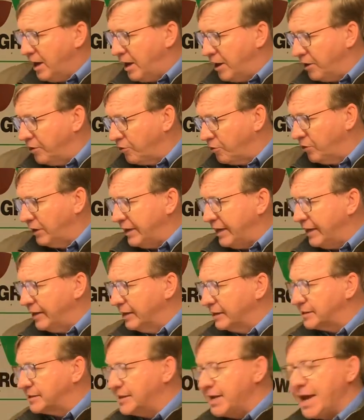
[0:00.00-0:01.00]
early in the
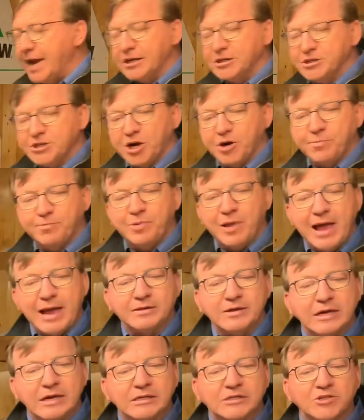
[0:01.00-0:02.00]
stage here,
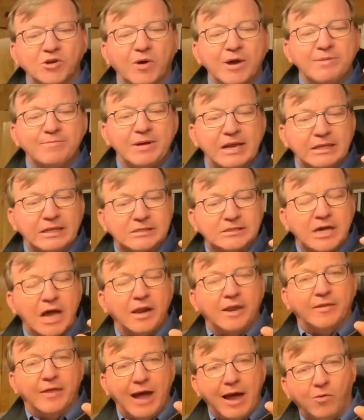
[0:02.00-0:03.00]
planting soybeans, kind
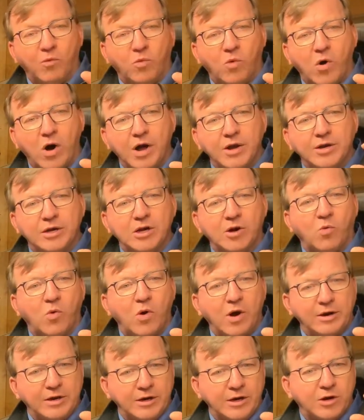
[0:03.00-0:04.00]
of that 1 to
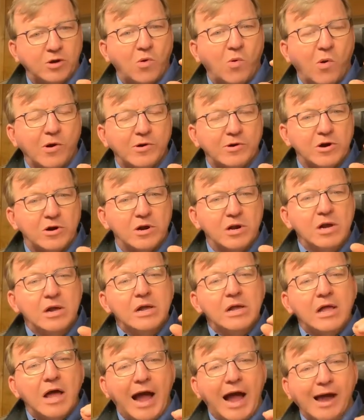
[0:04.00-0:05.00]
1 1/4.
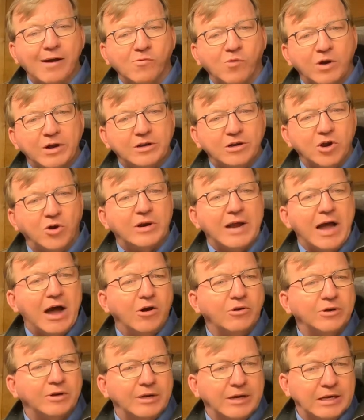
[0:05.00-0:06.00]
I would go
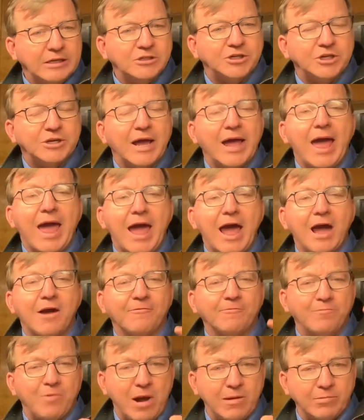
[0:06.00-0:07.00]
down to 1.5 inches
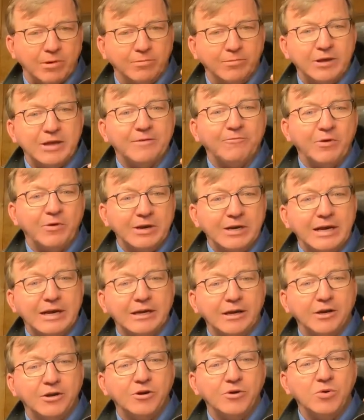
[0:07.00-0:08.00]
probably if we
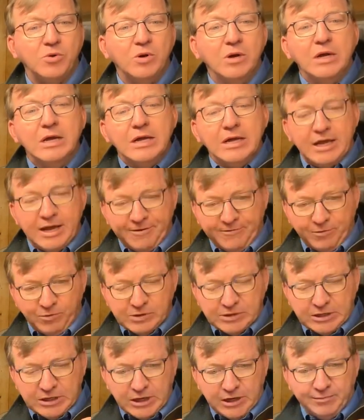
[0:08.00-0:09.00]
needed to, if it was
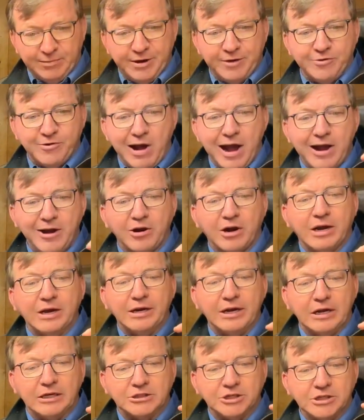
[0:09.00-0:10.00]
a little bit drier
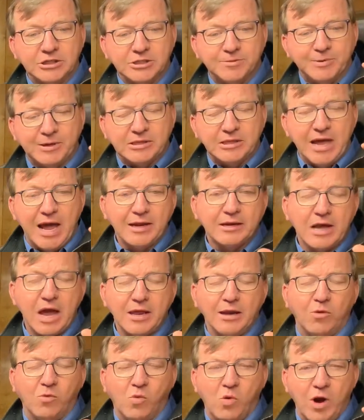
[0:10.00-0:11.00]
conditions, but that kind
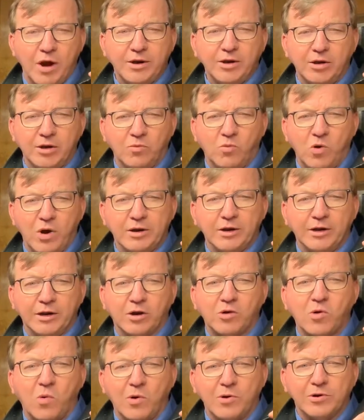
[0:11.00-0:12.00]
of 1 to 1
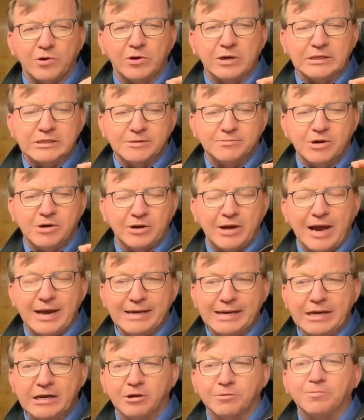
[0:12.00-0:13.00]
1/4 is about
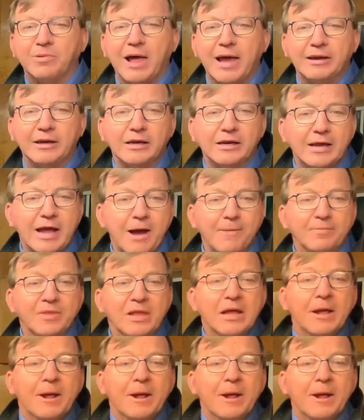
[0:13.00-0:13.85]
ideal planting depth.